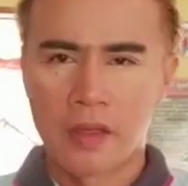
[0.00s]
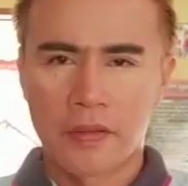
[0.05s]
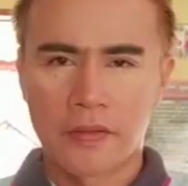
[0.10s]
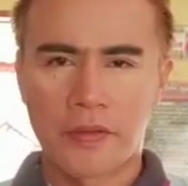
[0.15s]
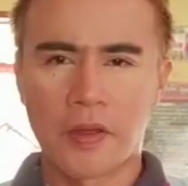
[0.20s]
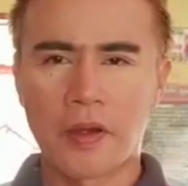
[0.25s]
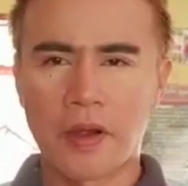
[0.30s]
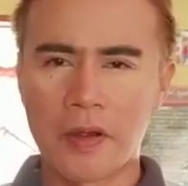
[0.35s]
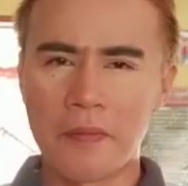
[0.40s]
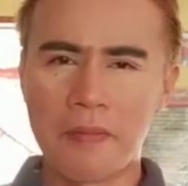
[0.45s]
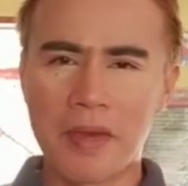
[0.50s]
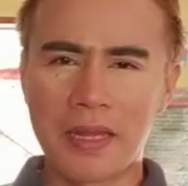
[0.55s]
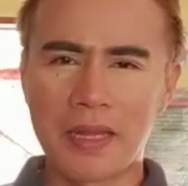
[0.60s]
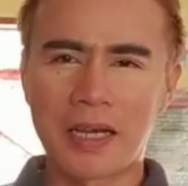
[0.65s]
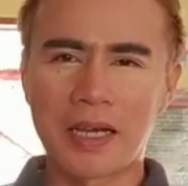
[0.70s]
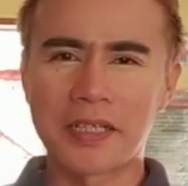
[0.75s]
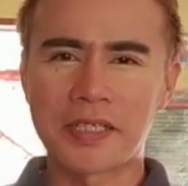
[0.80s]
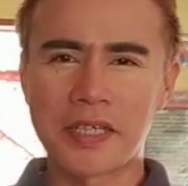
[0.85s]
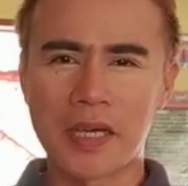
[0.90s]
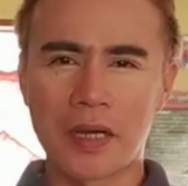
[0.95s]
There are many
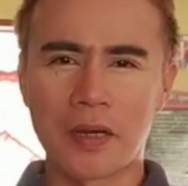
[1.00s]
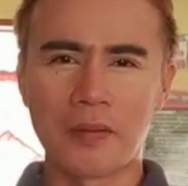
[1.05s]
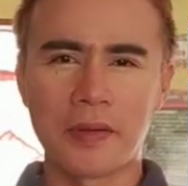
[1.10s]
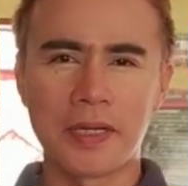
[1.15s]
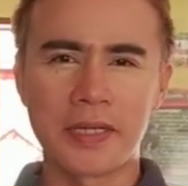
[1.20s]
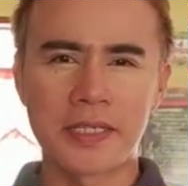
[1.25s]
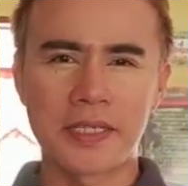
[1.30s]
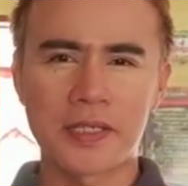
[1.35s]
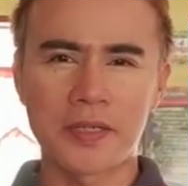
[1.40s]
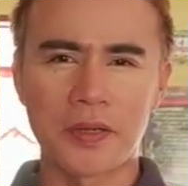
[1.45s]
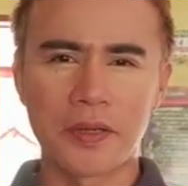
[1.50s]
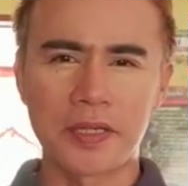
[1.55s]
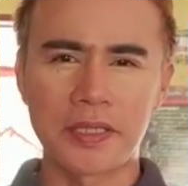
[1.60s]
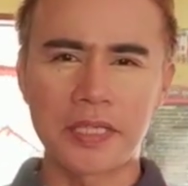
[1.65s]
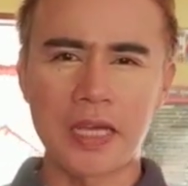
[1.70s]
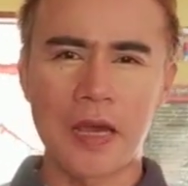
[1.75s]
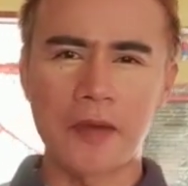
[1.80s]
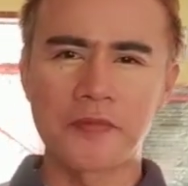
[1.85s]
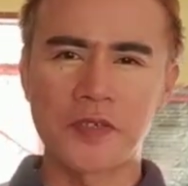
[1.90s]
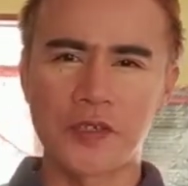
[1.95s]
categories or
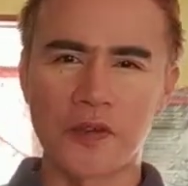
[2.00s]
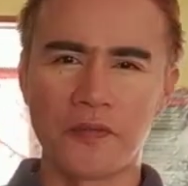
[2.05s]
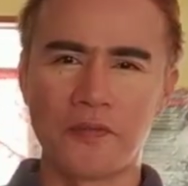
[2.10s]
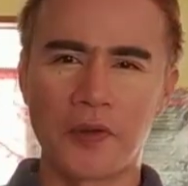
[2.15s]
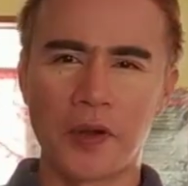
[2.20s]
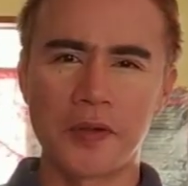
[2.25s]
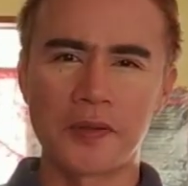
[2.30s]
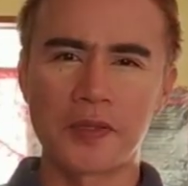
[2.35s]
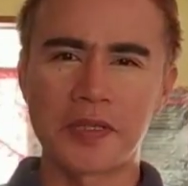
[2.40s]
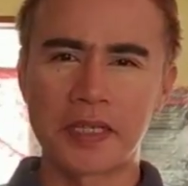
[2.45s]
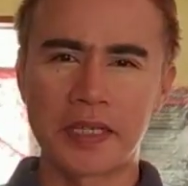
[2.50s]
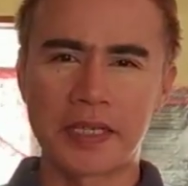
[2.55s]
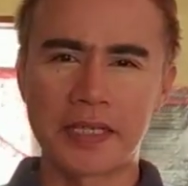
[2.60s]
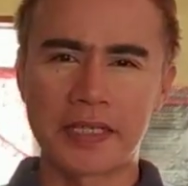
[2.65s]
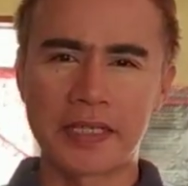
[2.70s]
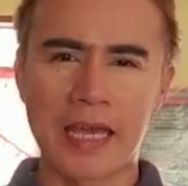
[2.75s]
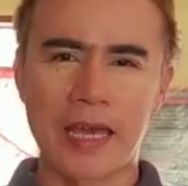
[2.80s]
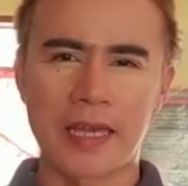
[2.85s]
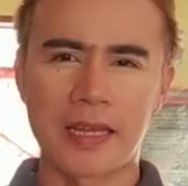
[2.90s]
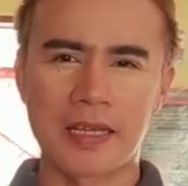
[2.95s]
types of verbs in a
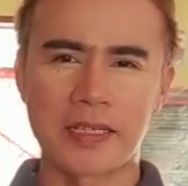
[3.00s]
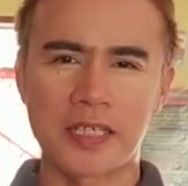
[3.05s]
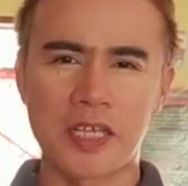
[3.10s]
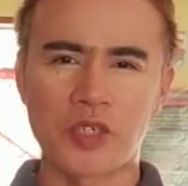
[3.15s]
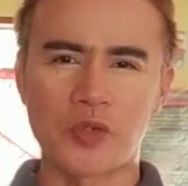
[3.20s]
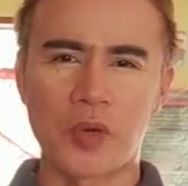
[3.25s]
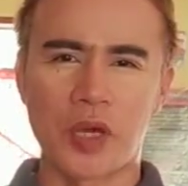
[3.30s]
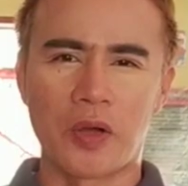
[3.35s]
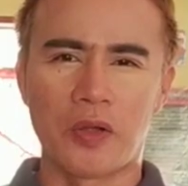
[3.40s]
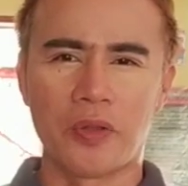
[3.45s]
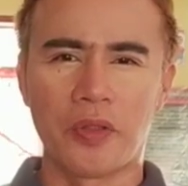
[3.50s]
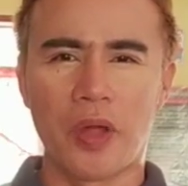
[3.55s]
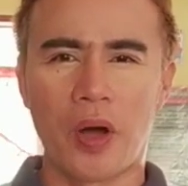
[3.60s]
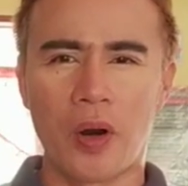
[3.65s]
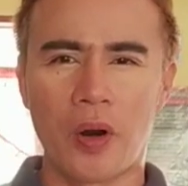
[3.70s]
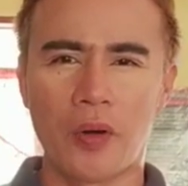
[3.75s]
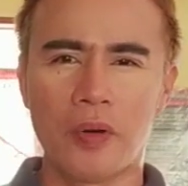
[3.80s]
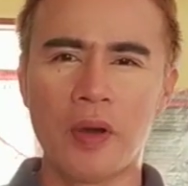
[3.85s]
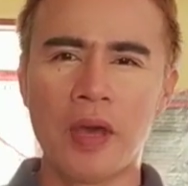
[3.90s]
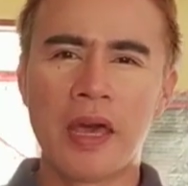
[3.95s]
sentence, as we all
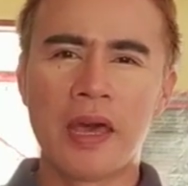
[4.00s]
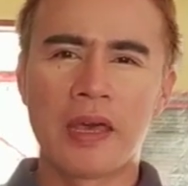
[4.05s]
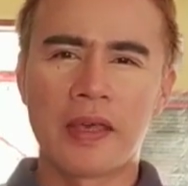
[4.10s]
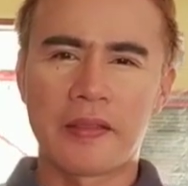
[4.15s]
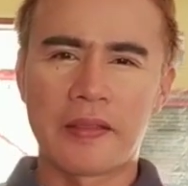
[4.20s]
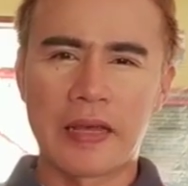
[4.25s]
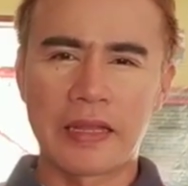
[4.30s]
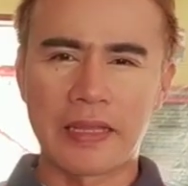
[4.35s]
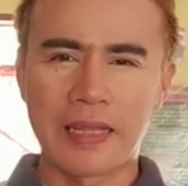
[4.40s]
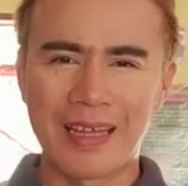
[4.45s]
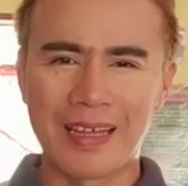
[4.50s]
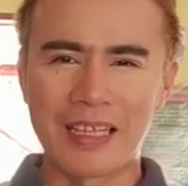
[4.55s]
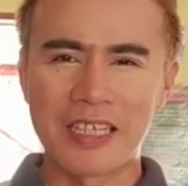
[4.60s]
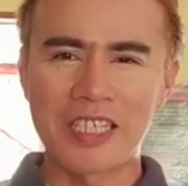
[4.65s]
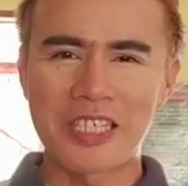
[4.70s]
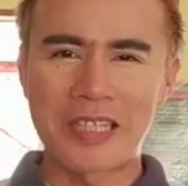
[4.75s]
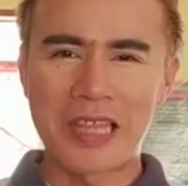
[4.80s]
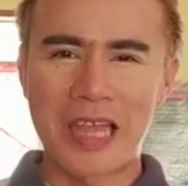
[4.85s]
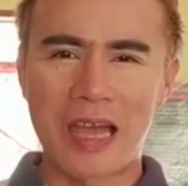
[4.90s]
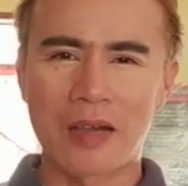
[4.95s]
know that
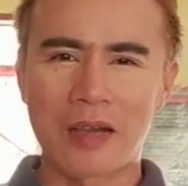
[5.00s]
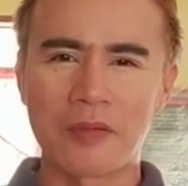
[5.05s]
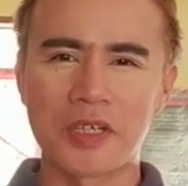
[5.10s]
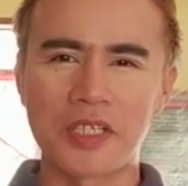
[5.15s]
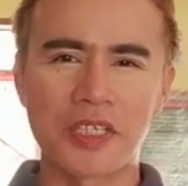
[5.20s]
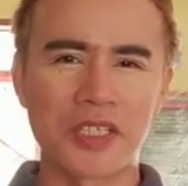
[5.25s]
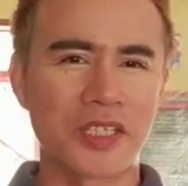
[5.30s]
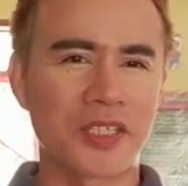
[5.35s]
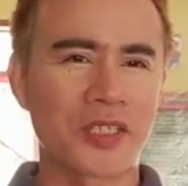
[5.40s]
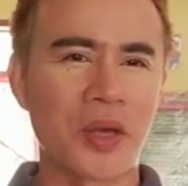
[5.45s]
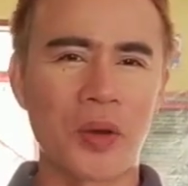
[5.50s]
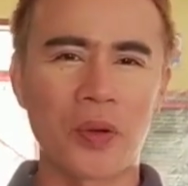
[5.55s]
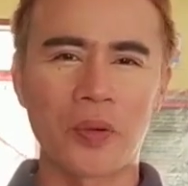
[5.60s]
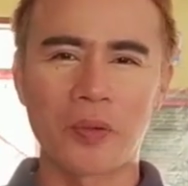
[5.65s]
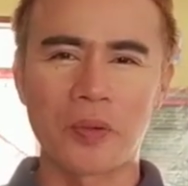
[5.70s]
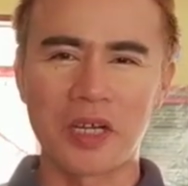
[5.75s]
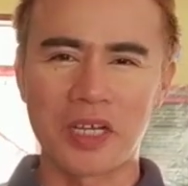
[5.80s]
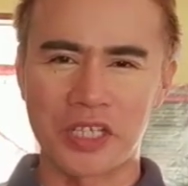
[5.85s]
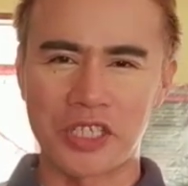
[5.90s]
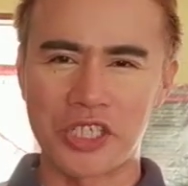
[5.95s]
English language is so
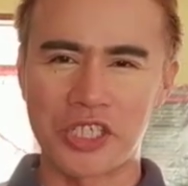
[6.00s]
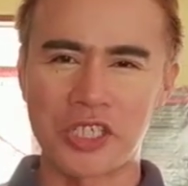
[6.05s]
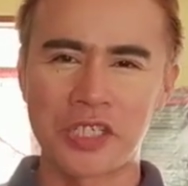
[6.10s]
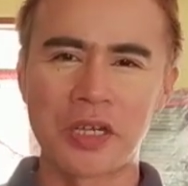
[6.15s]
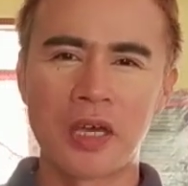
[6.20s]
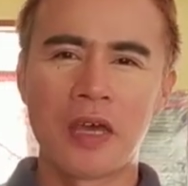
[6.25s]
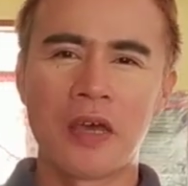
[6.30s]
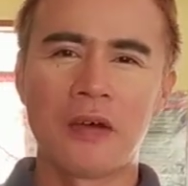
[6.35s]
rich.